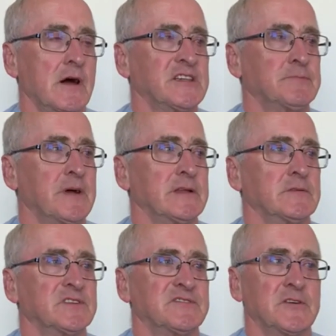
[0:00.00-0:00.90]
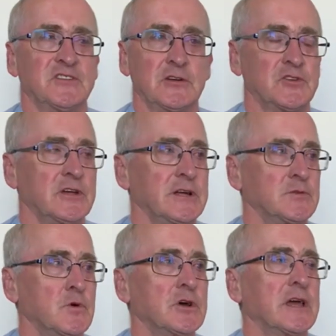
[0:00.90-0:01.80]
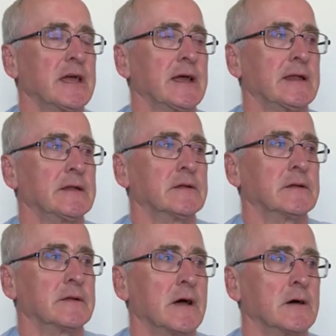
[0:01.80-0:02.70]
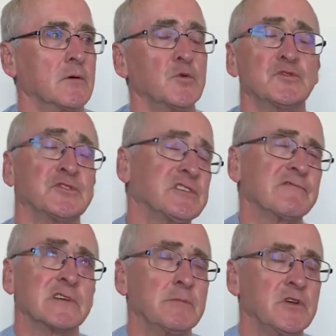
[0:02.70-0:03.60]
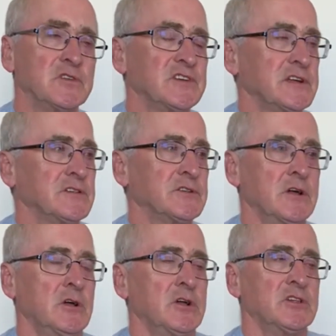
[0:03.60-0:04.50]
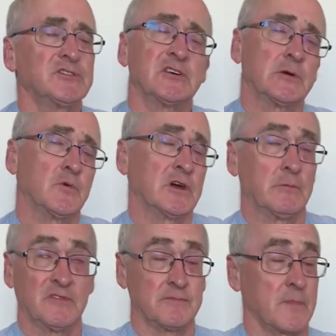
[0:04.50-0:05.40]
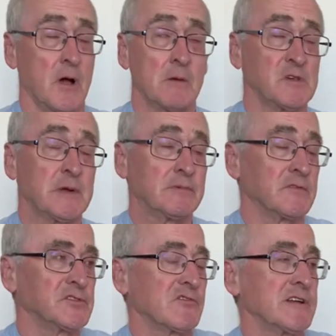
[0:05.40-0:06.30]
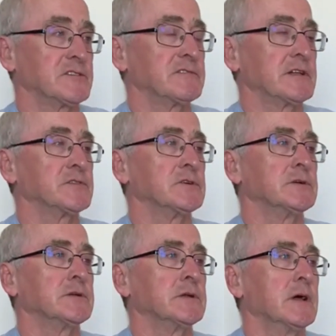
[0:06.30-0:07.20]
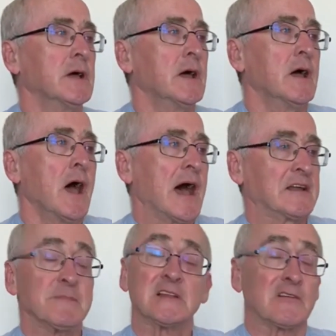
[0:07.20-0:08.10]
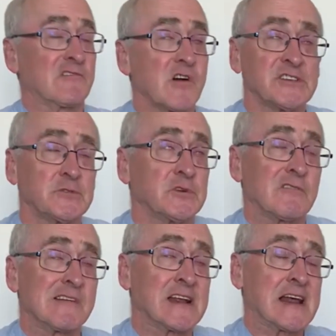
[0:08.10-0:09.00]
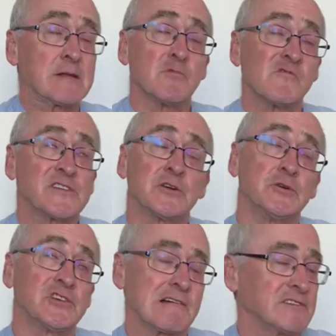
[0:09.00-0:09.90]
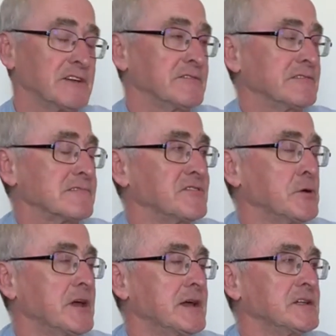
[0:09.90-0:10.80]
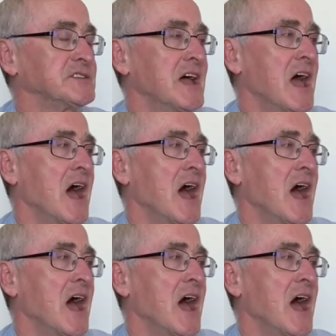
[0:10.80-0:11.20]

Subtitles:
I spent 30 odd years working in all sorts of different communities, starting working with homeless people on the streets of London, had a midlife crisis when I ran an animal rescue charity for a few years,